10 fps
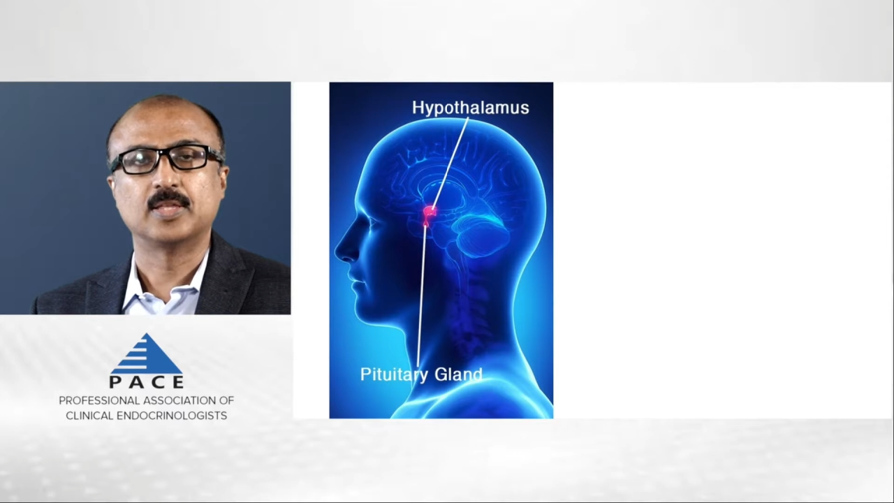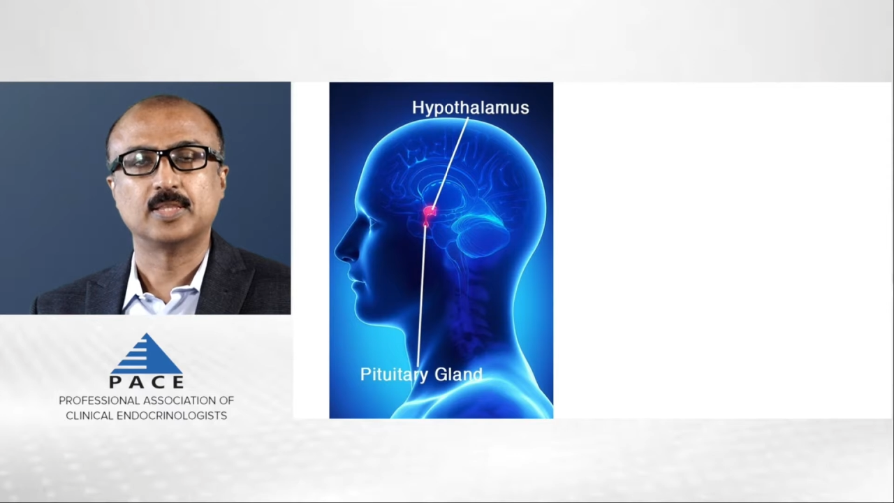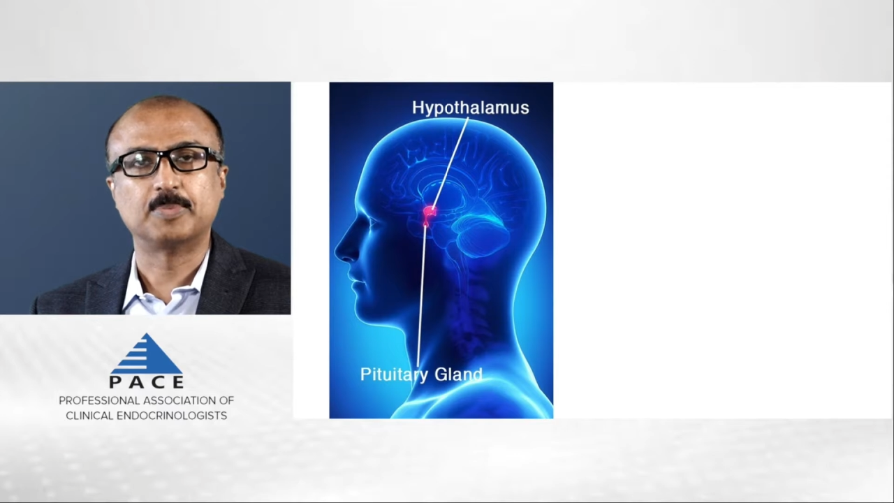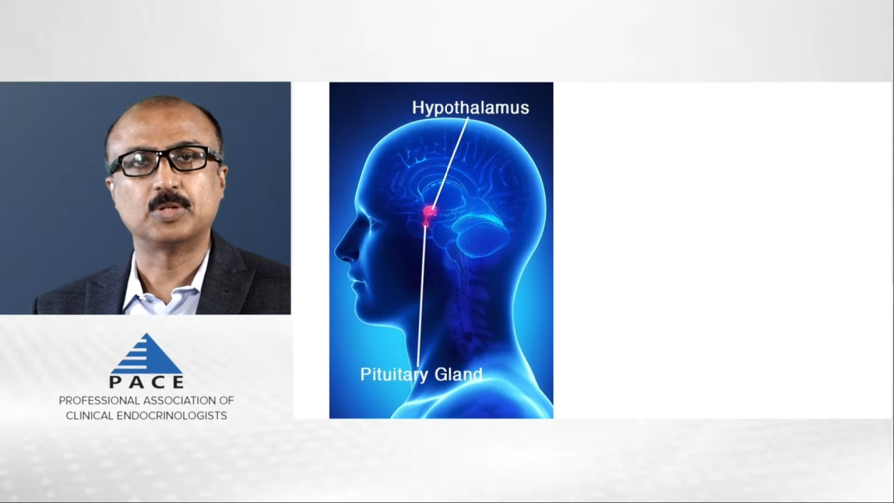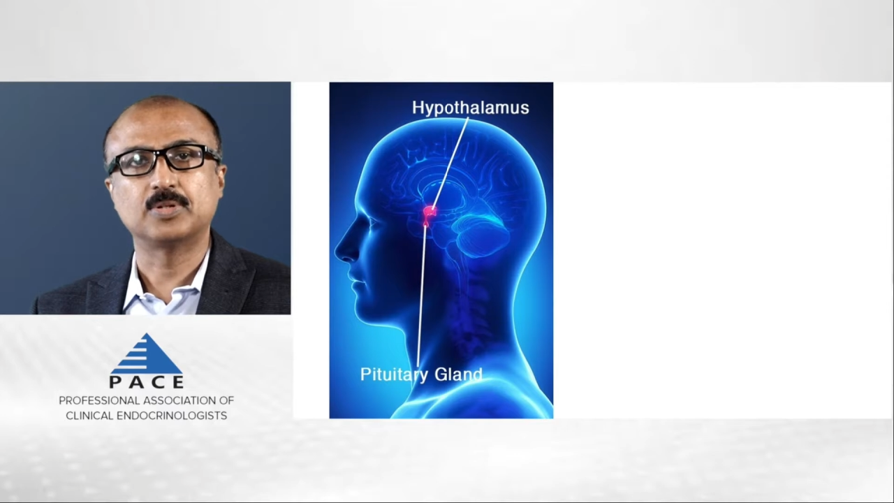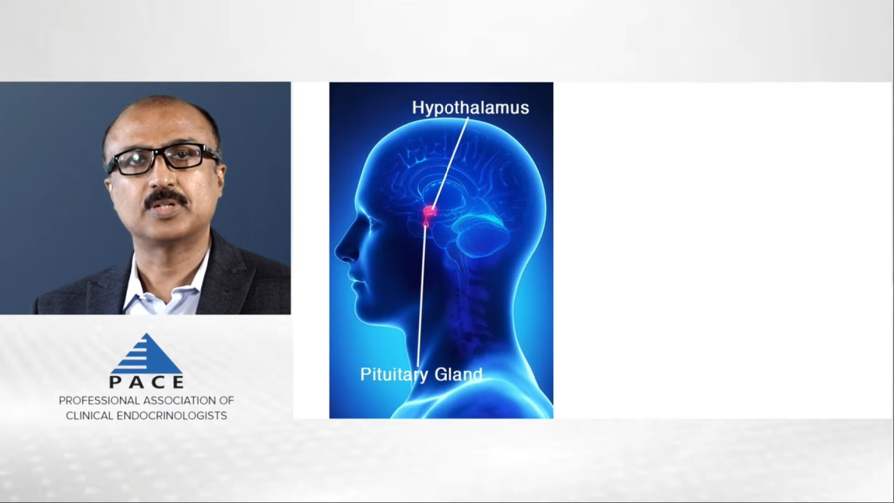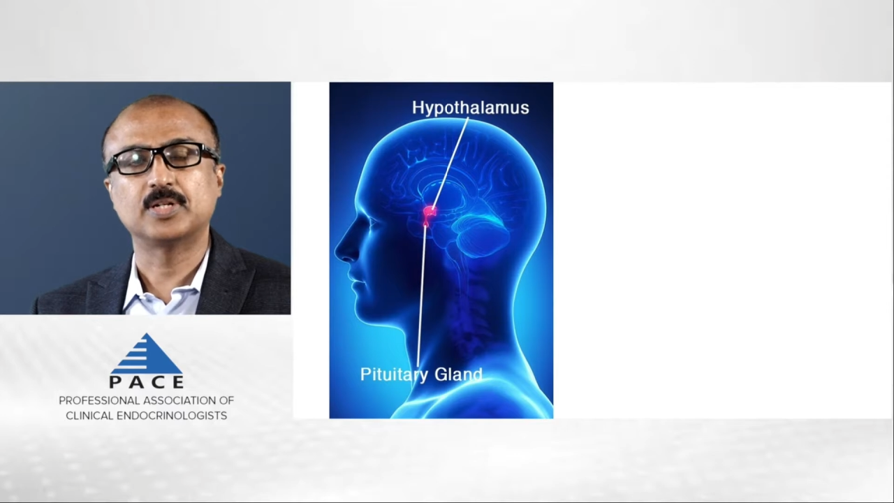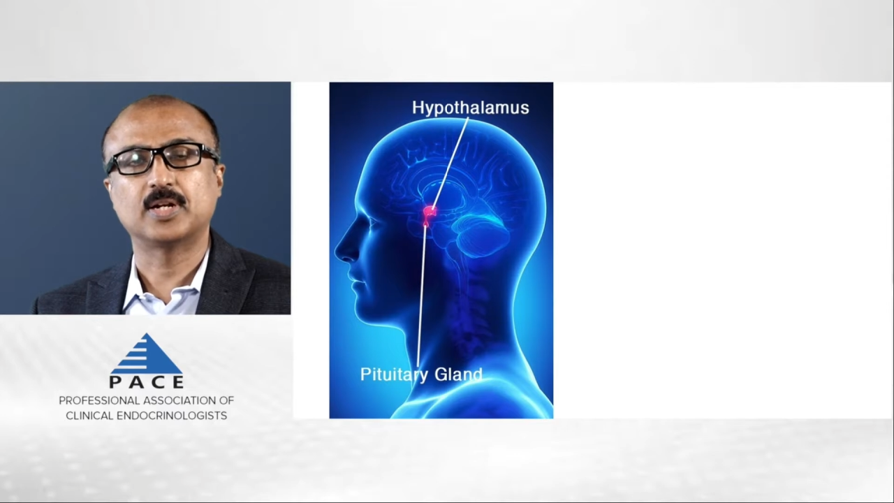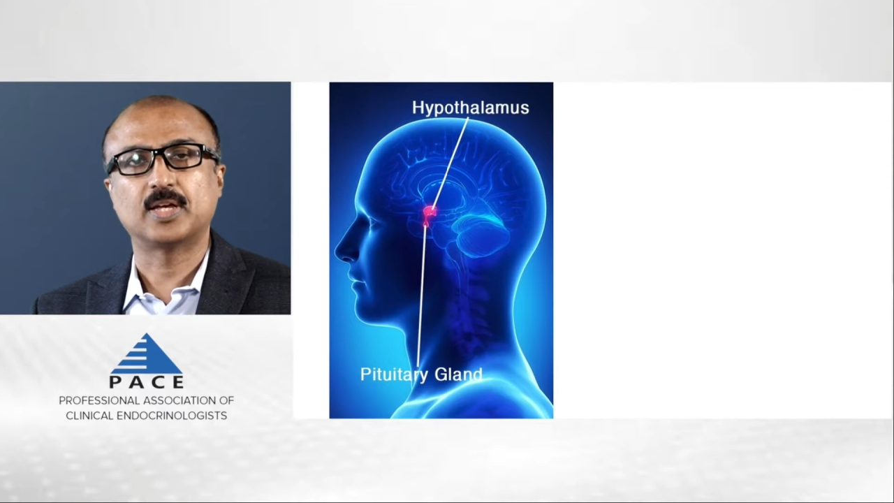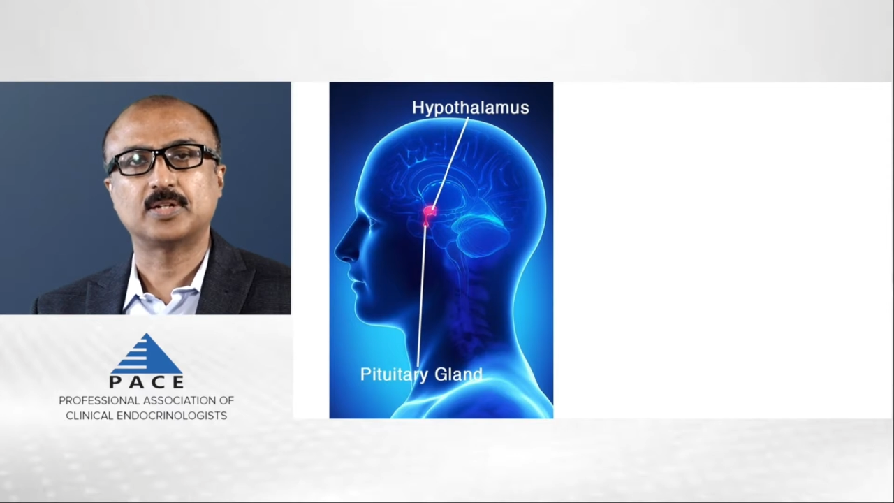The
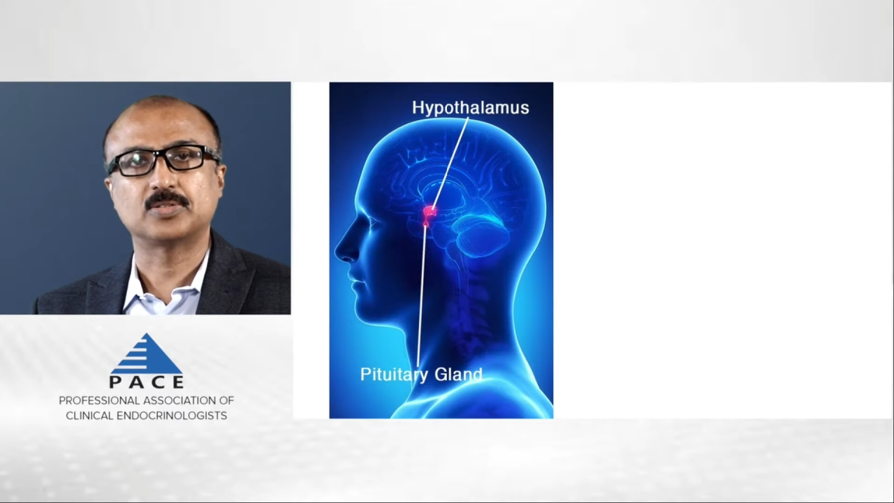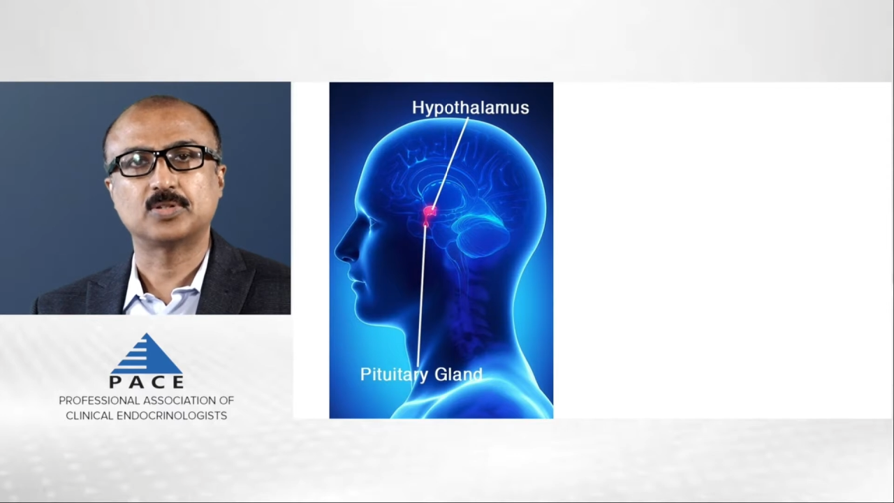pituitary gland has